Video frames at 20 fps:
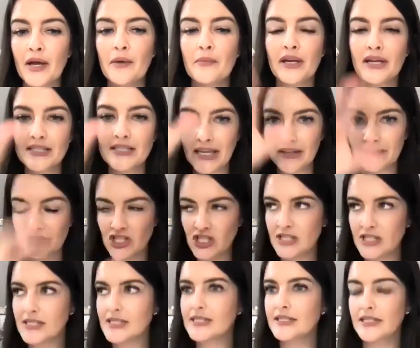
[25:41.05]
Because I've
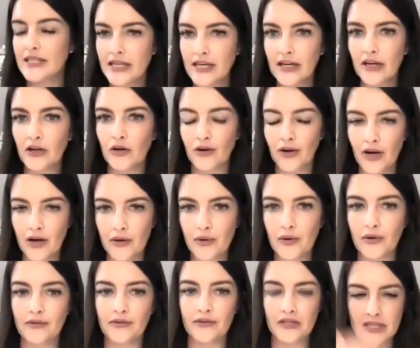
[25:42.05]
just seen it grow
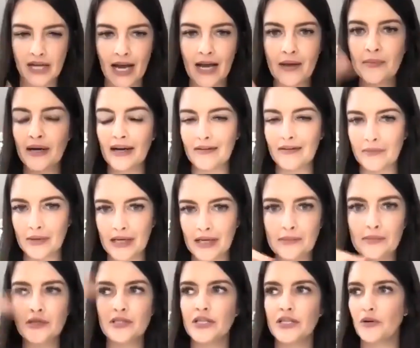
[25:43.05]
over time and I've been
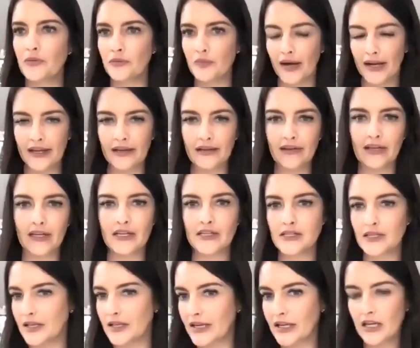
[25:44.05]
able to regulate
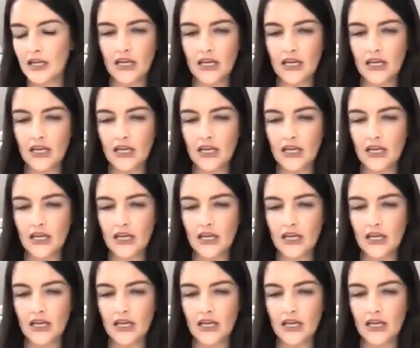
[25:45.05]
to like